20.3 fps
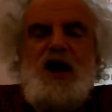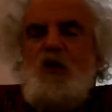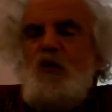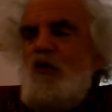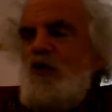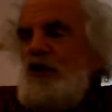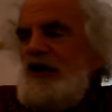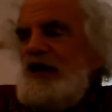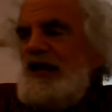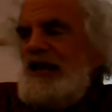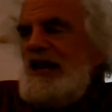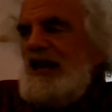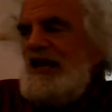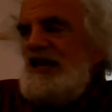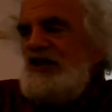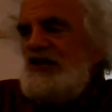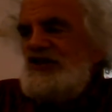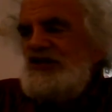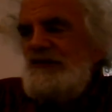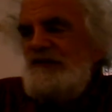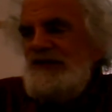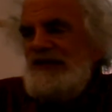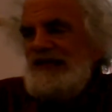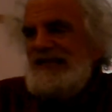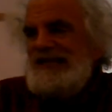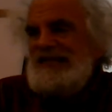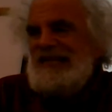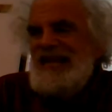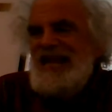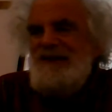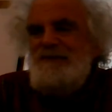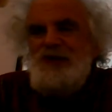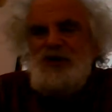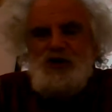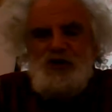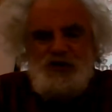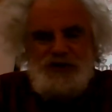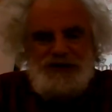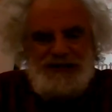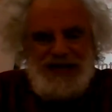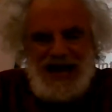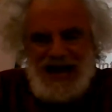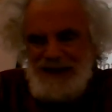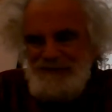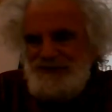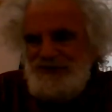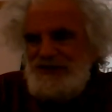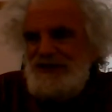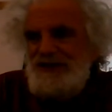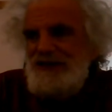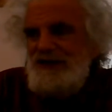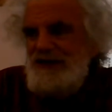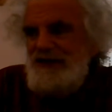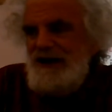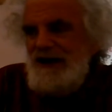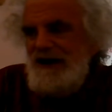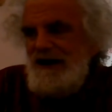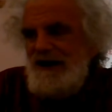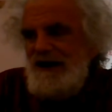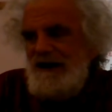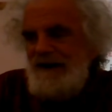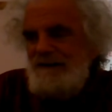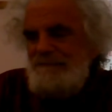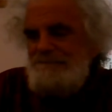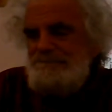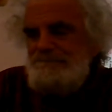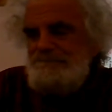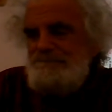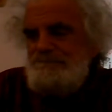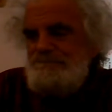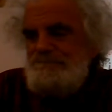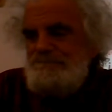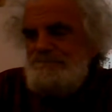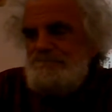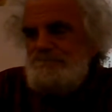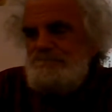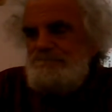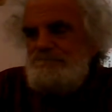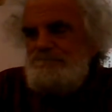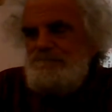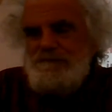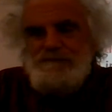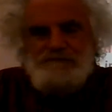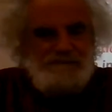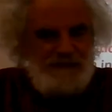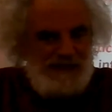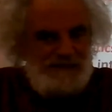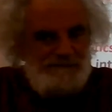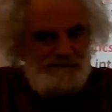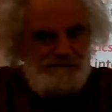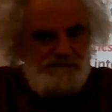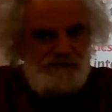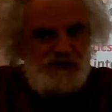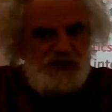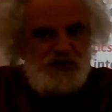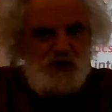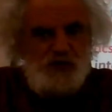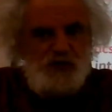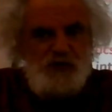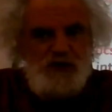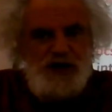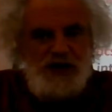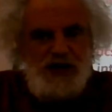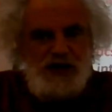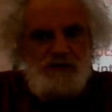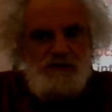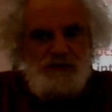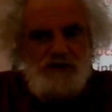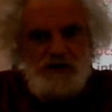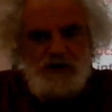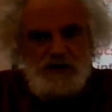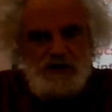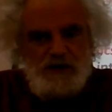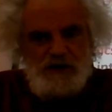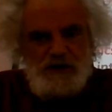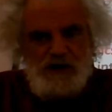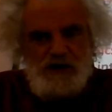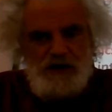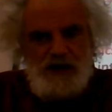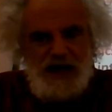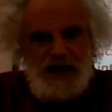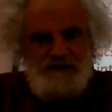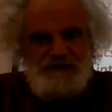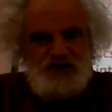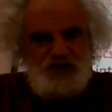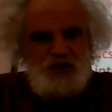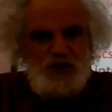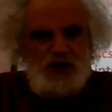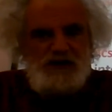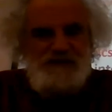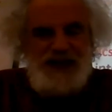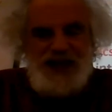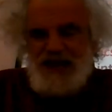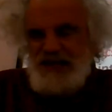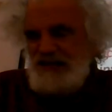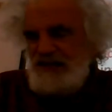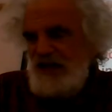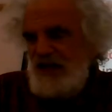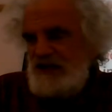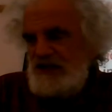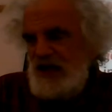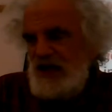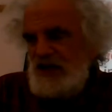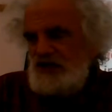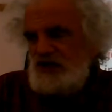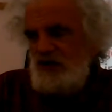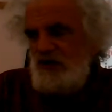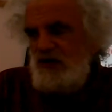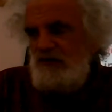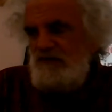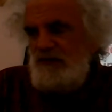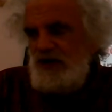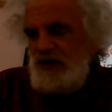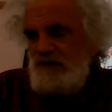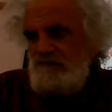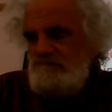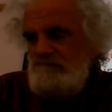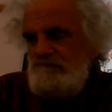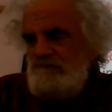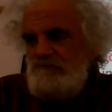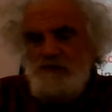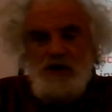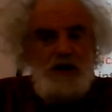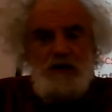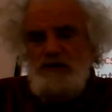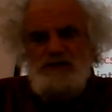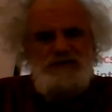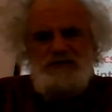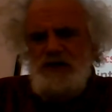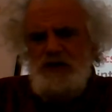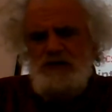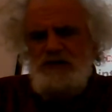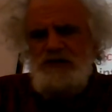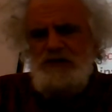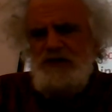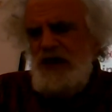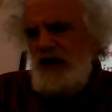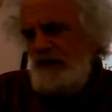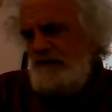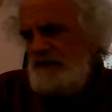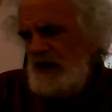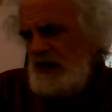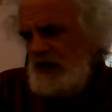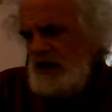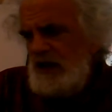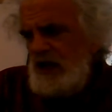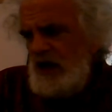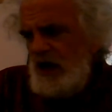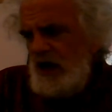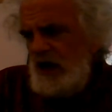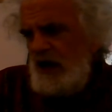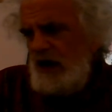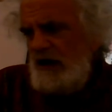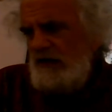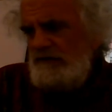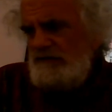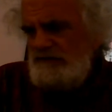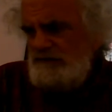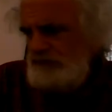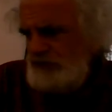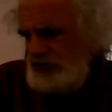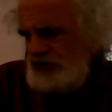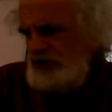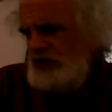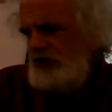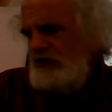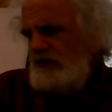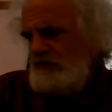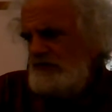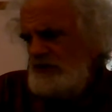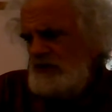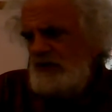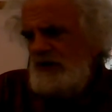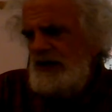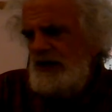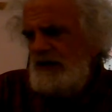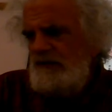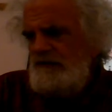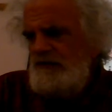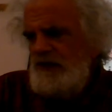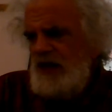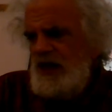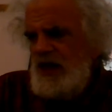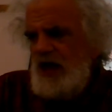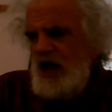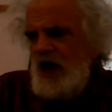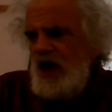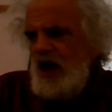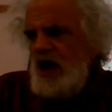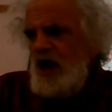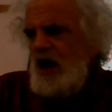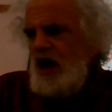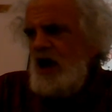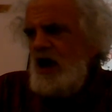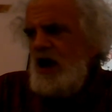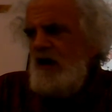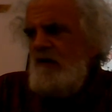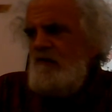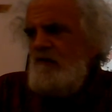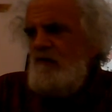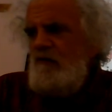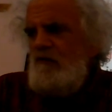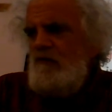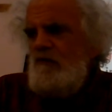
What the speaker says: we'll get into some of the chemical types. So go ahead and have a swig of hand sanitizer on me. No, don't do that. Well, sure, go ahead. And